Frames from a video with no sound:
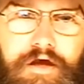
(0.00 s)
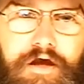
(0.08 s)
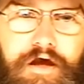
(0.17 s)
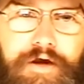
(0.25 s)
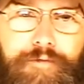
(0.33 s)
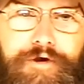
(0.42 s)

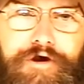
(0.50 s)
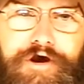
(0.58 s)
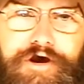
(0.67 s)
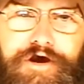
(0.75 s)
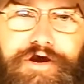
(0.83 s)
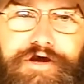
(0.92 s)
and we
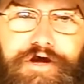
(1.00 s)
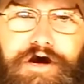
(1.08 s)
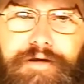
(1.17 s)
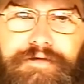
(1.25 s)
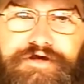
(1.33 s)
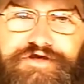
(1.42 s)
are hearing
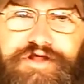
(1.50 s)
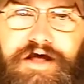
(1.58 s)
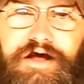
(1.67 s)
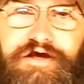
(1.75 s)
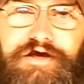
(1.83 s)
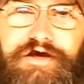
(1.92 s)
comments
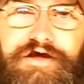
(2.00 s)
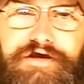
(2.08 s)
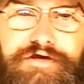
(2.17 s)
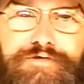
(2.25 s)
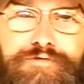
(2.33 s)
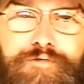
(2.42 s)
like, it
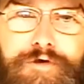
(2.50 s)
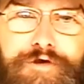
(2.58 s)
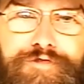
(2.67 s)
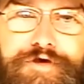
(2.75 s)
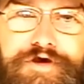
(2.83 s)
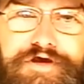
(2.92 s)
is
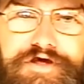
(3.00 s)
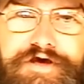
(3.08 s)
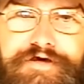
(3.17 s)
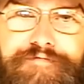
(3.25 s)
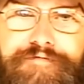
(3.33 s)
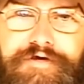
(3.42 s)
worth it
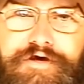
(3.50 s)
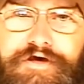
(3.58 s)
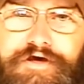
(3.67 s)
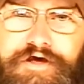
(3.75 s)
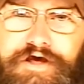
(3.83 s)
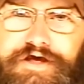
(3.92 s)
if
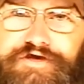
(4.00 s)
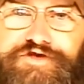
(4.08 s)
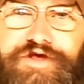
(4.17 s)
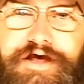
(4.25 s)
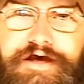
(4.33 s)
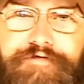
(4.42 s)
it
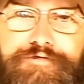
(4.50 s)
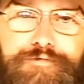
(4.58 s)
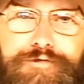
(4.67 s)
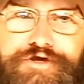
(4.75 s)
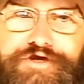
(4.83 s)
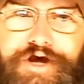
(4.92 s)
saves
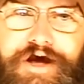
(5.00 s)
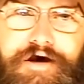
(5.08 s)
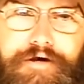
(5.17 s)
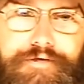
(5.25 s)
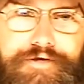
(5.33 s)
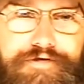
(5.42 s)
one child.